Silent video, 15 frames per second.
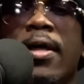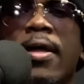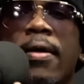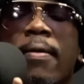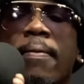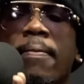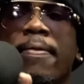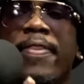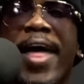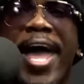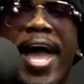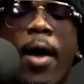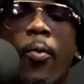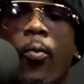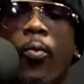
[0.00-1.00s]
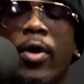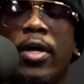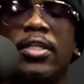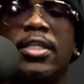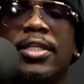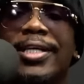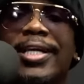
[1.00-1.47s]
That
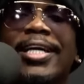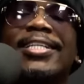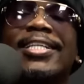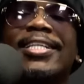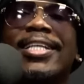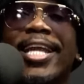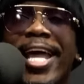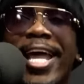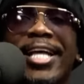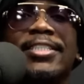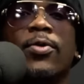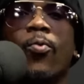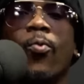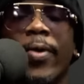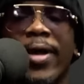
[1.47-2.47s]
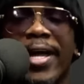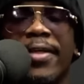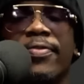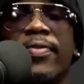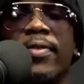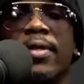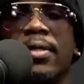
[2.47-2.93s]
would connect with
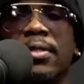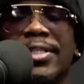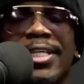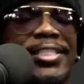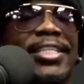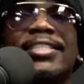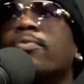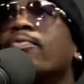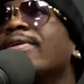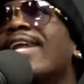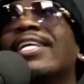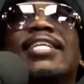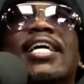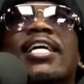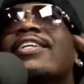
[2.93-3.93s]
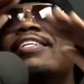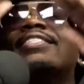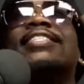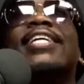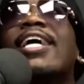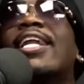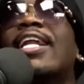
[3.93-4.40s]
this is when I tell you this is
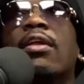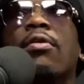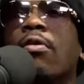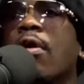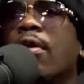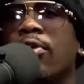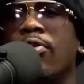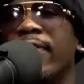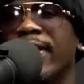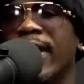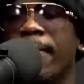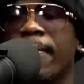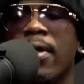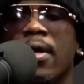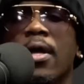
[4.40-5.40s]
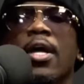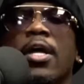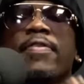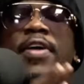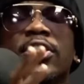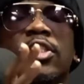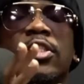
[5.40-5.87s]
it along all over again.
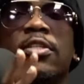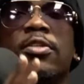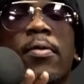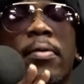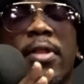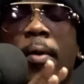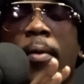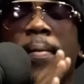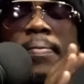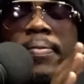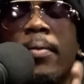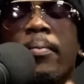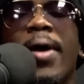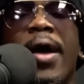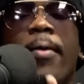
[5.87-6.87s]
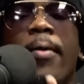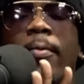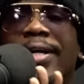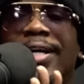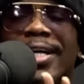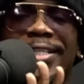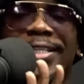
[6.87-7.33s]
This that will, that will
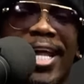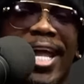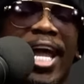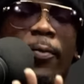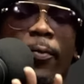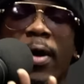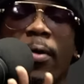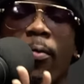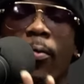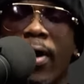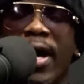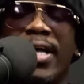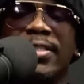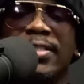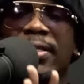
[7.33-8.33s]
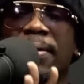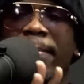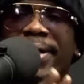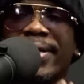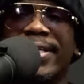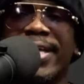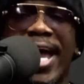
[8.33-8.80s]
connect with what
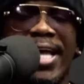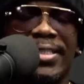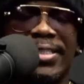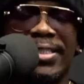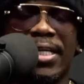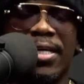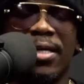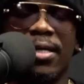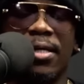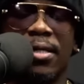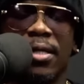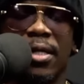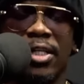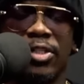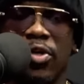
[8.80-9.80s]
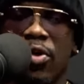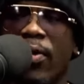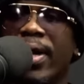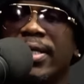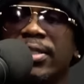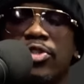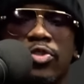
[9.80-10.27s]
Manasseh is
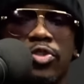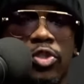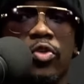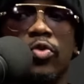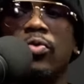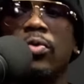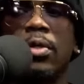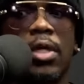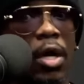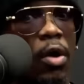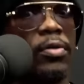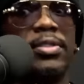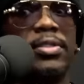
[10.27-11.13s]
going to do because